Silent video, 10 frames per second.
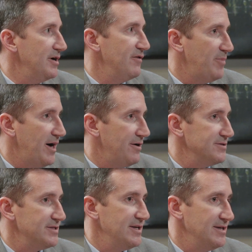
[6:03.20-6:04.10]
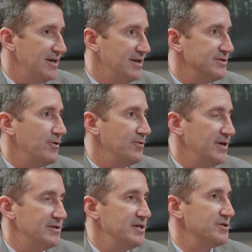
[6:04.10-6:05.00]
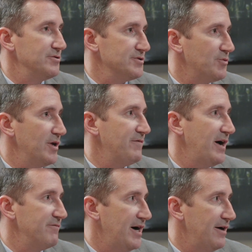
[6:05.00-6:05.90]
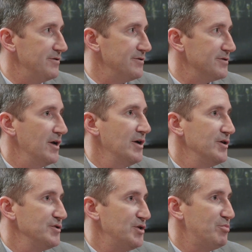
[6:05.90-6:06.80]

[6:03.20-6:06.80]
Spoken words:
of policy, and it's only an additional $25 to